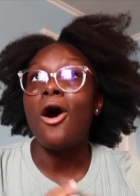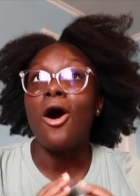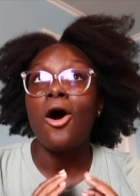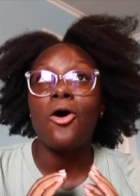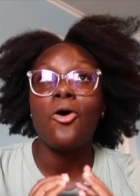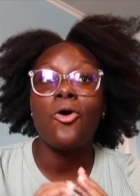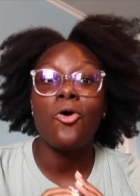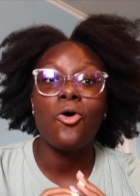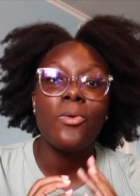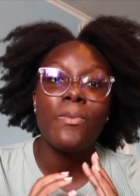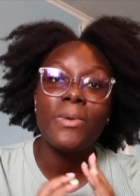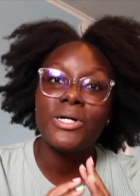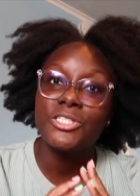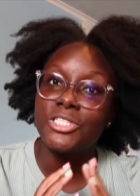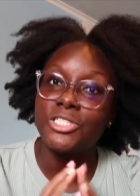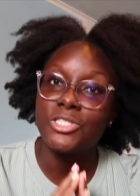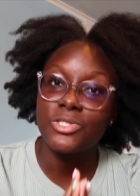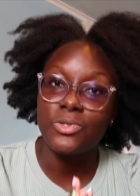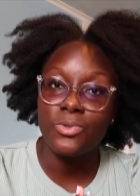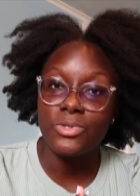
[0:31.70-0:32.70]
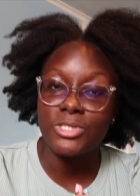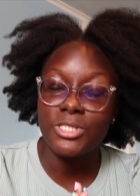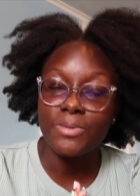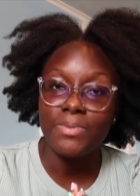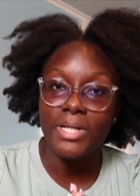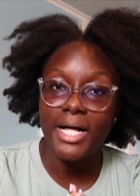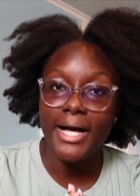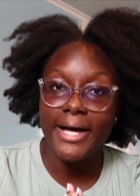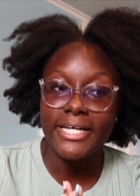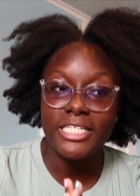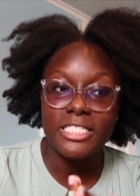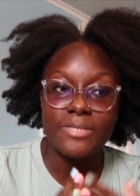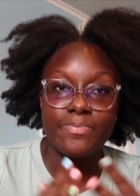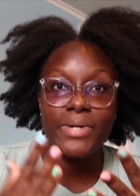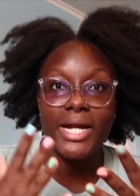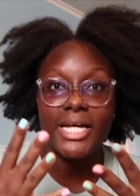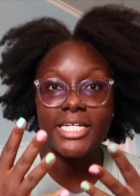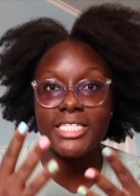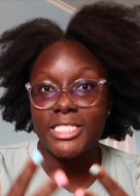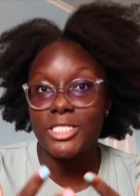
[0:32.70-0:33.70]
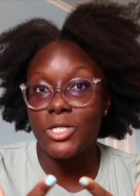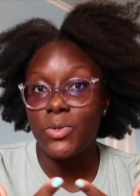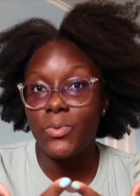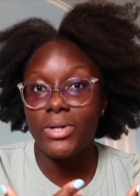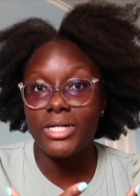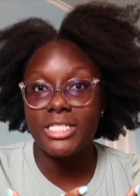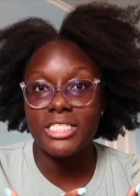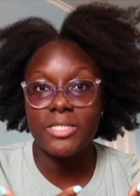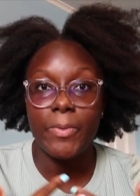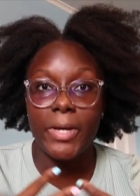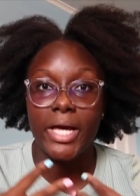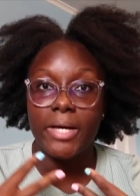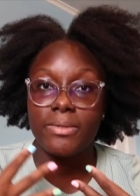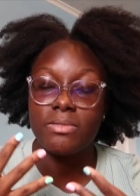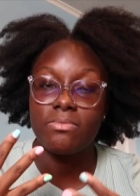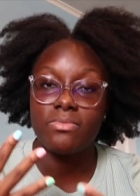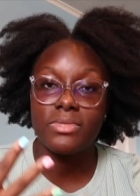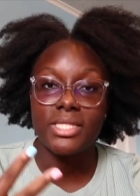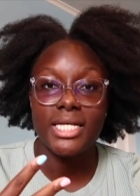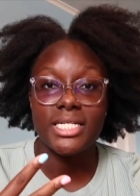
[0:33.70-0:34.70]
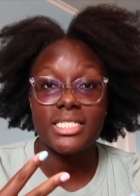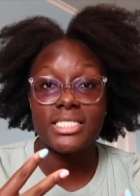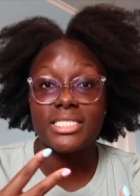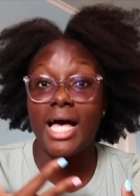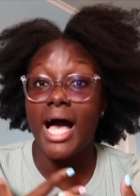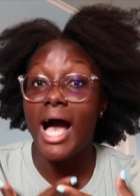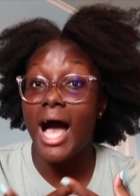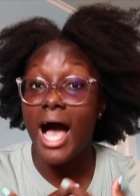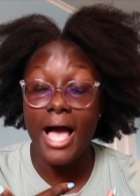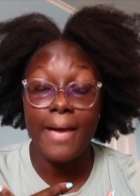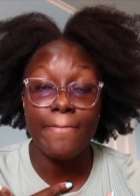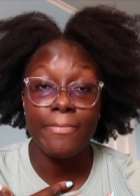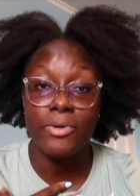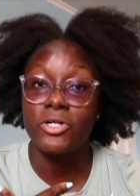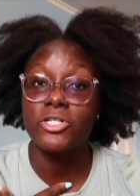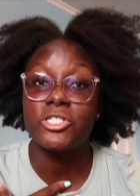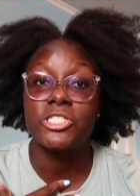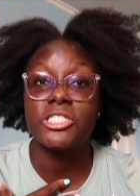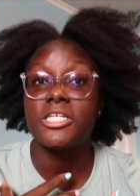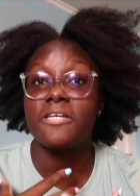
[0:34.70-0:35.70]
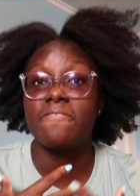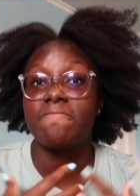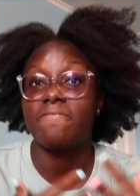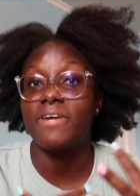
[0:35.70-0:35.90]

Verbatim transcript: a whole bunch of school supplies, but I still wanted to pick up some things that I personally